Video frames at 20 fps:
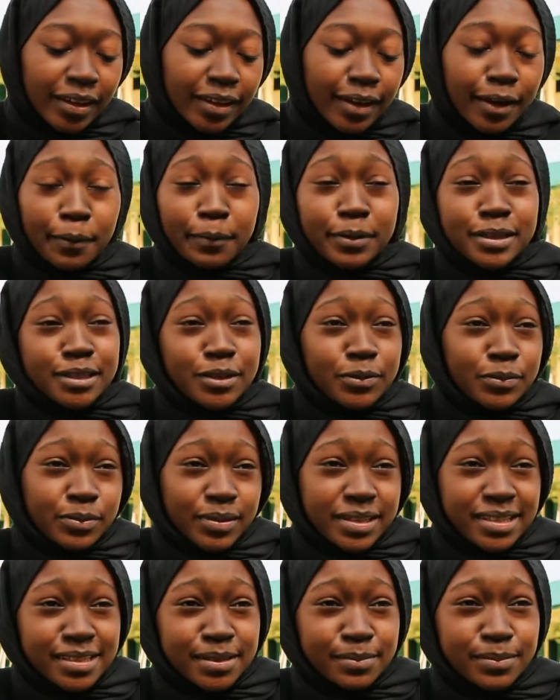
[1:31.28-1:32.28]
I went out with
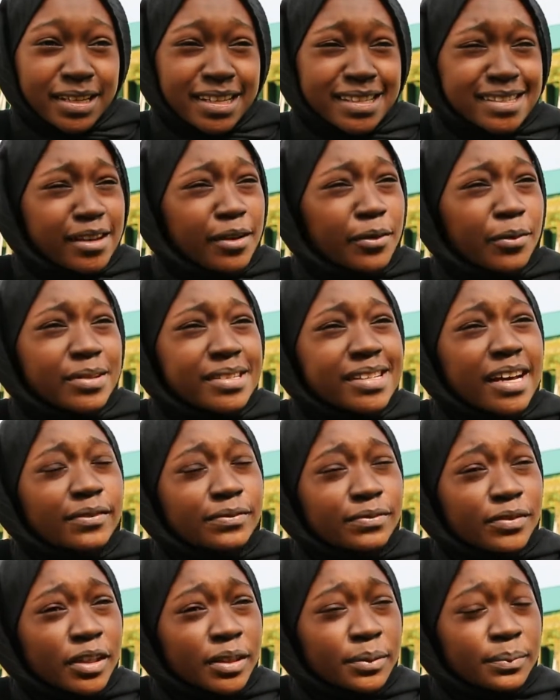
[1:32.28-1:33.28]
my siblings. I always had
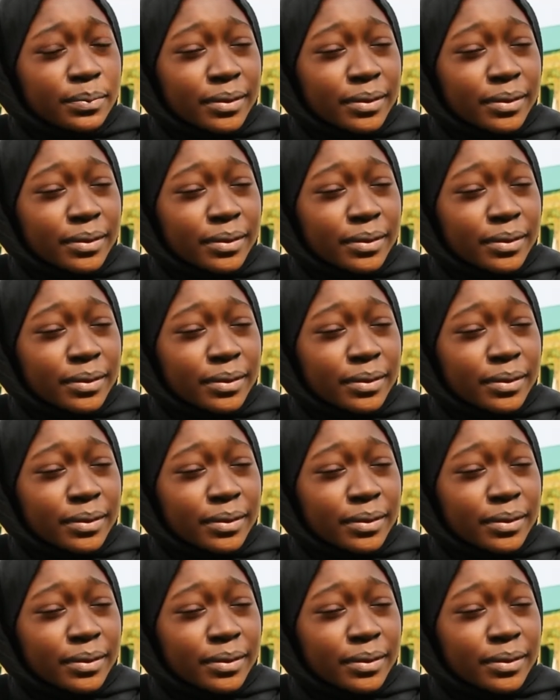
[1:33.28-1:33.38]
fun.